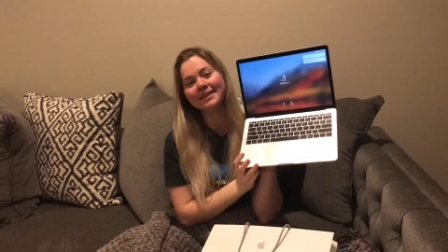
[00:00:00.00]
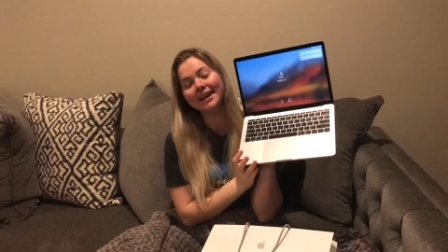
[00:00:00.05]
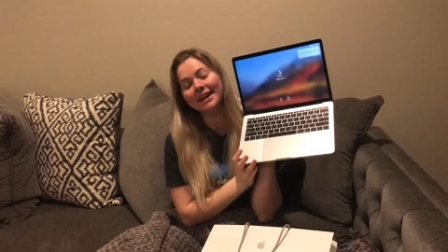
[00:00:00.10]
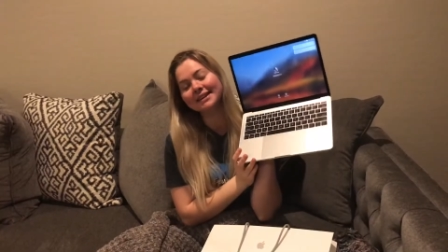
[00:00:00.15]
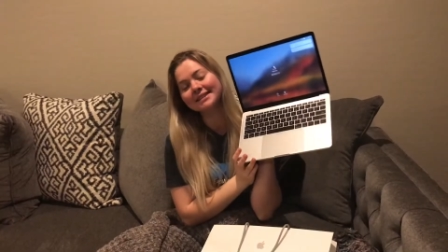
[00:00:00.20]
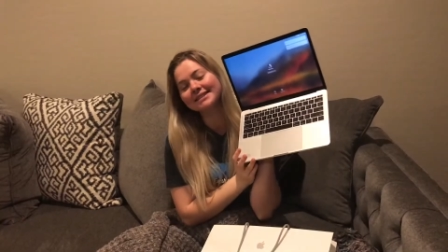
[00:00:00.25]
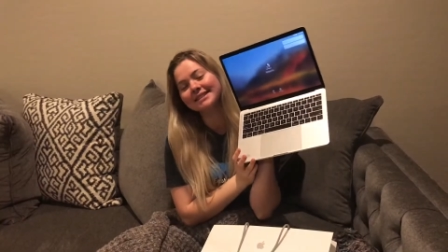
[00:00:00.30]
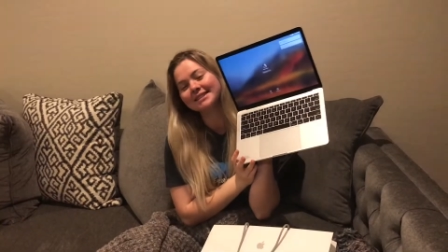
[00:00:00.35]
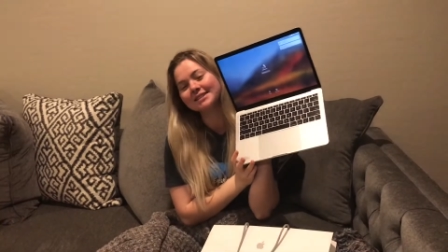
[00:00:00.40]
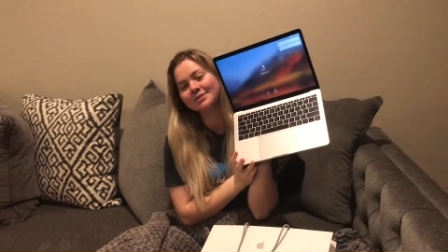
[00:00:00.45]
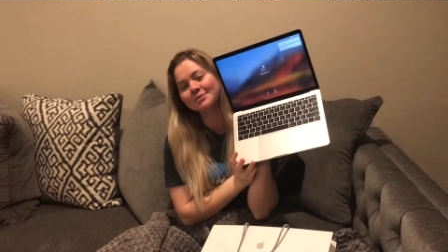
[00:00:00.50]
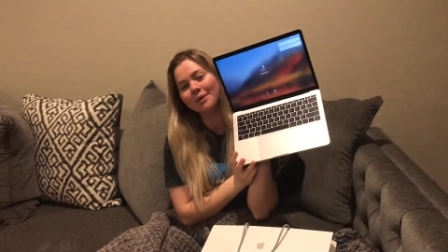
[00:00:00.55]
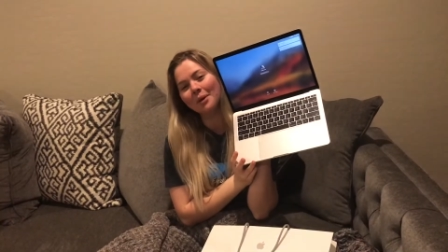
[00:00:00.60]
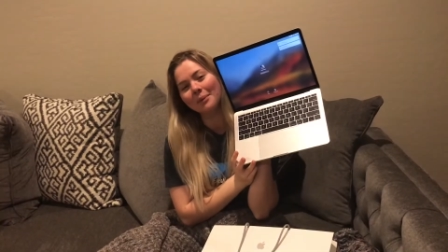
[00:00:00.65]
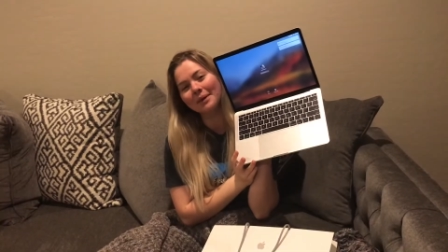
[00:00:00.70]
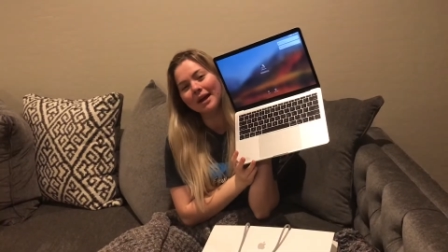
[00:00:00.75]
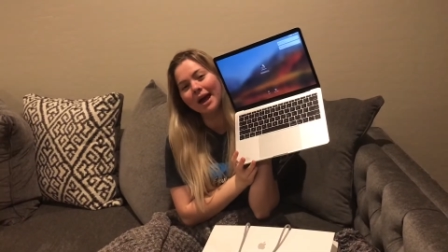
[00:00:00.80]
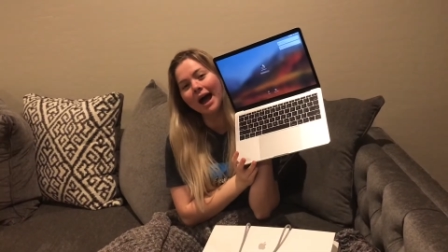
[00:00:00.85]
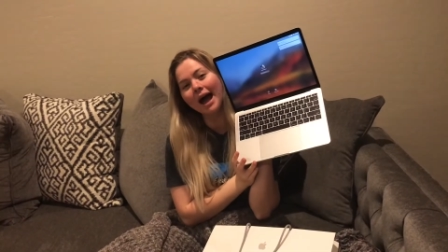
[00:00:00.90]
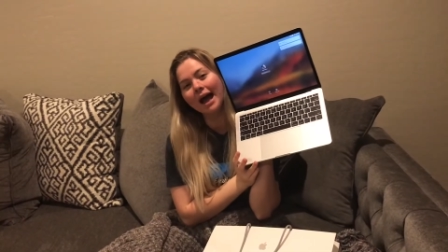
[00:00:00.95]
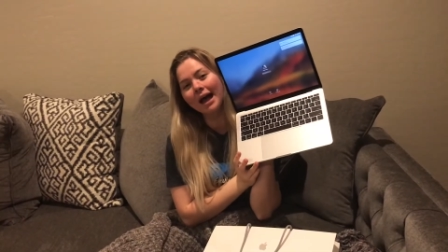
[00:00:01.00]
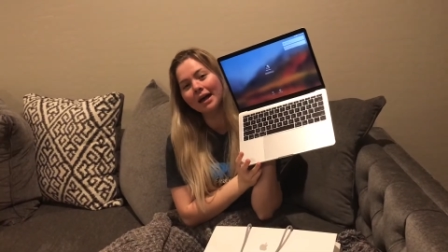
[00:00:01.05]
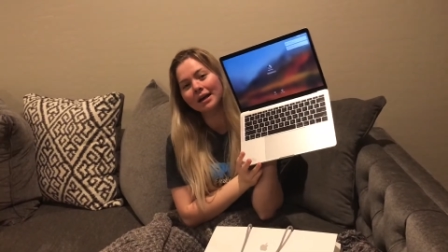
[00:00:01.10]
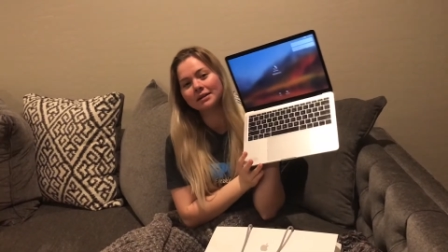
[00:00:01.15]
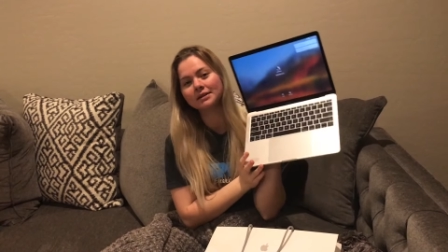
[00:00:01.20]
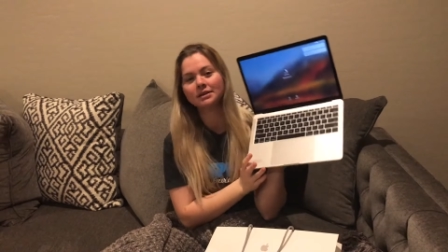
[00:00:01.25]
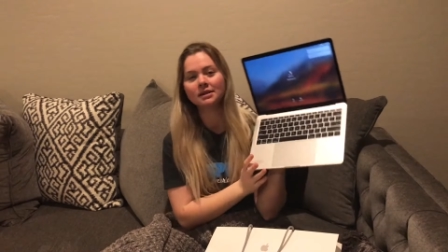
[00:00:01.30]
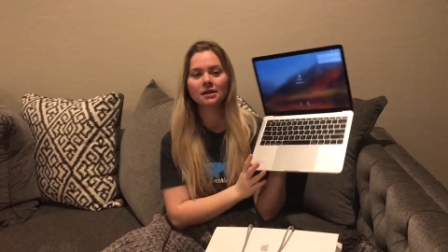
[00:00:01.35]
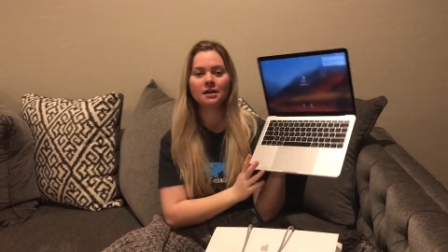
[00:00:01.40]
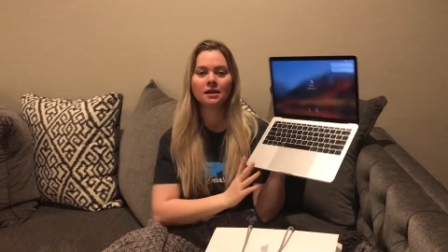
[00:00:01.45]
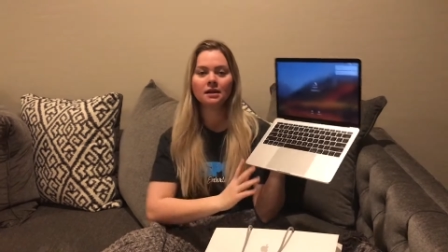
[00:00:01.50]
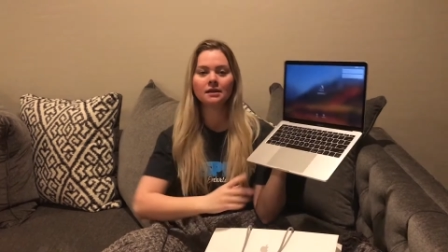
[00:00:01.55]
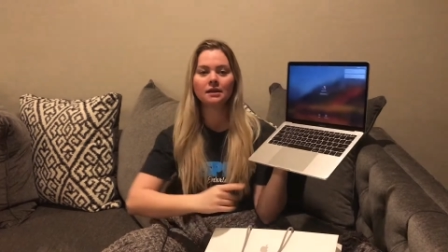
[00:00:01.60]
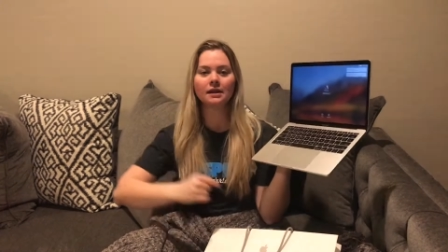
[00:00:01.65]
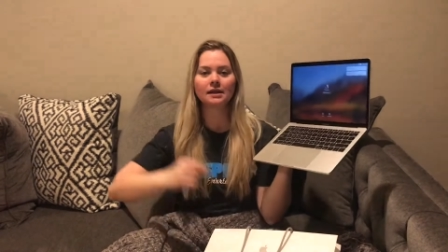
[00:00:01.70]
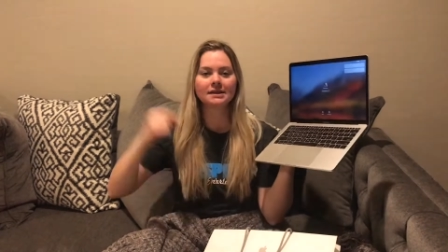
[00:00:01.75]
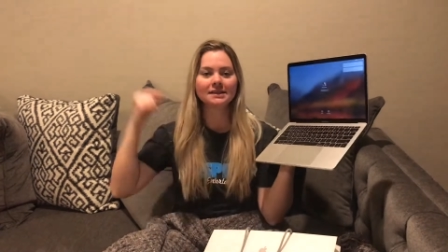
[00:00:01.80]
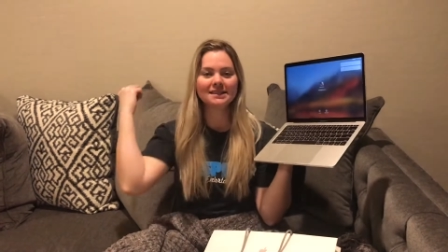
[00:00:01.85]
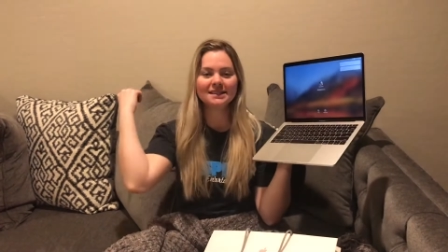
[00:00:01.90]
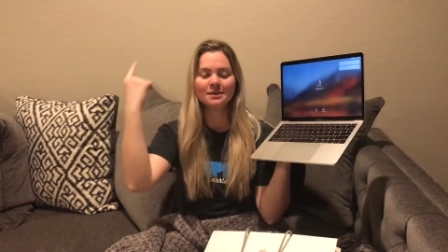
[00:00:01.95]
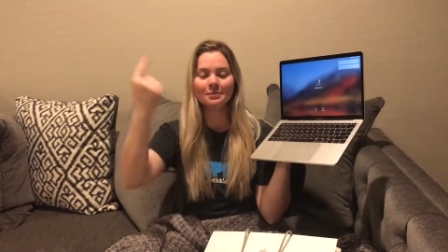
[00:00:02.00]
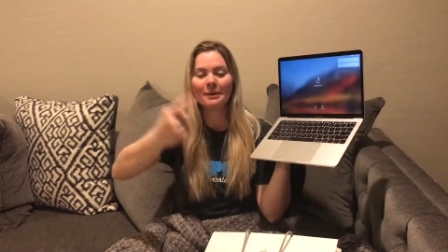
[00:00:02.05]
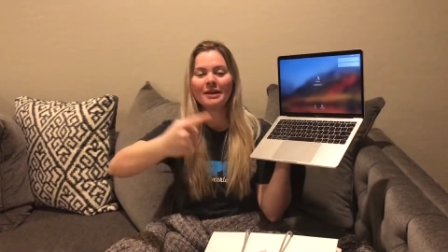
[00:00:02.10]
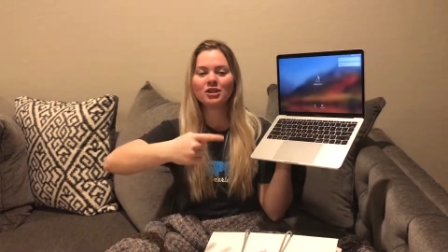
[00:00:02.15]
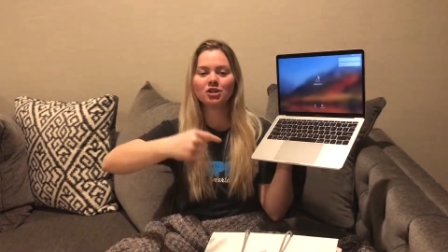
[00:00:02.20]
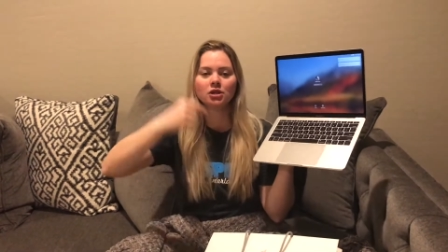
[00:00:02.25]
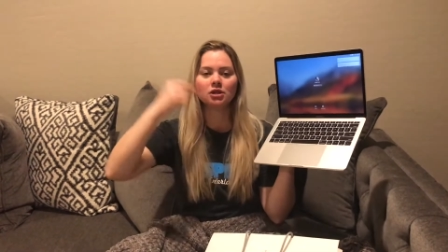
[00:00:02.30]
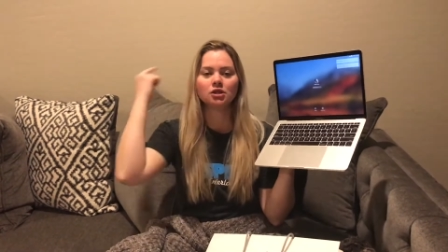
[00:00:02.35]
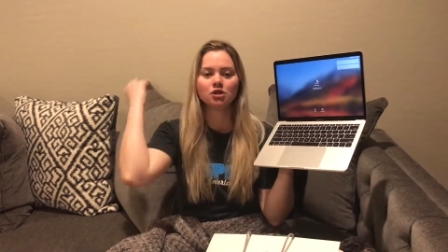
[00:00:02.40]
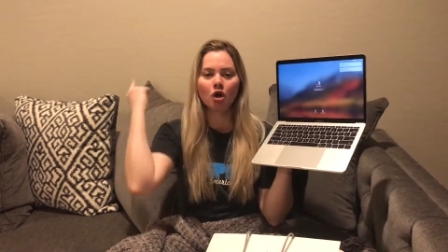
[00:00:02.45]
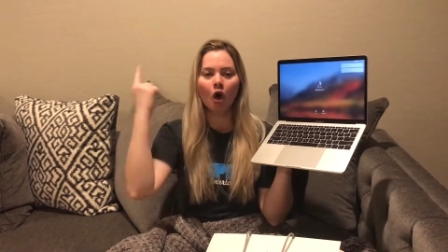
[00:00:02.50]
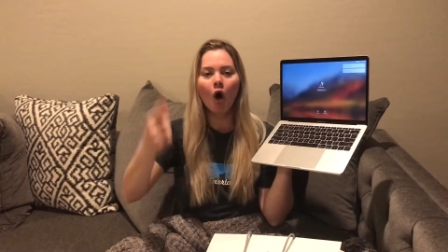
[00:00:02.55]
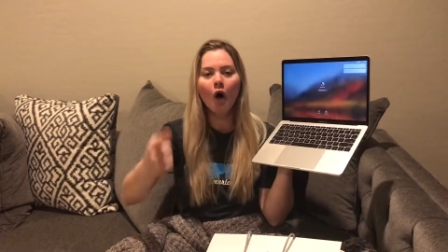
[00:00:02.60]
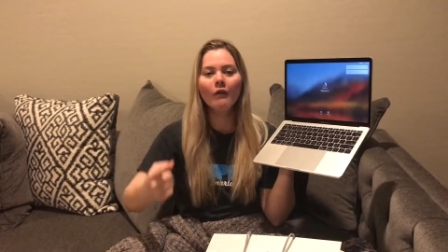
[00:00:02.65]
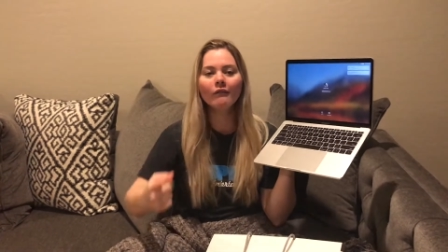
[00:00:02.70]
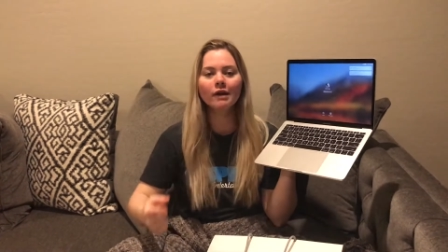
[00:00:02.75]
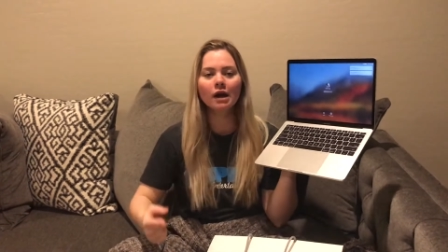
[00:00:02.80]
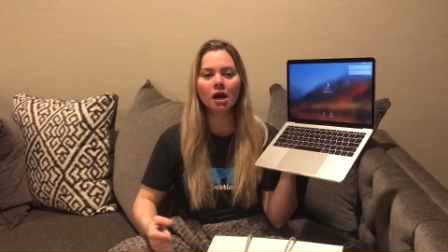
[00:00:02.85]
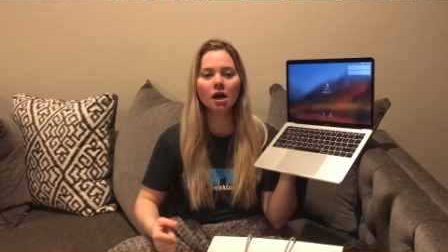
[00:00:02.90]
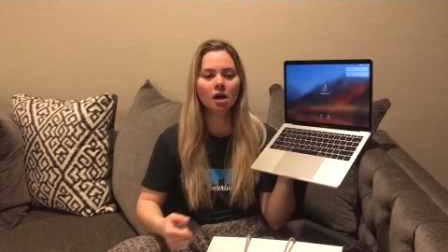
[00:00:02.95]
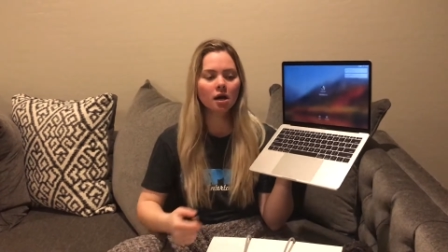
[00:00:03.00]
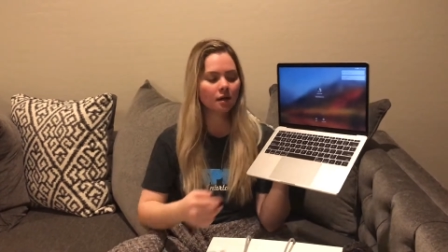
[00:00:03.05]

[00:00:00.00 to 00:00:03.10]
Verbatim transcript: Yes, this is what we got. The anticipation is over.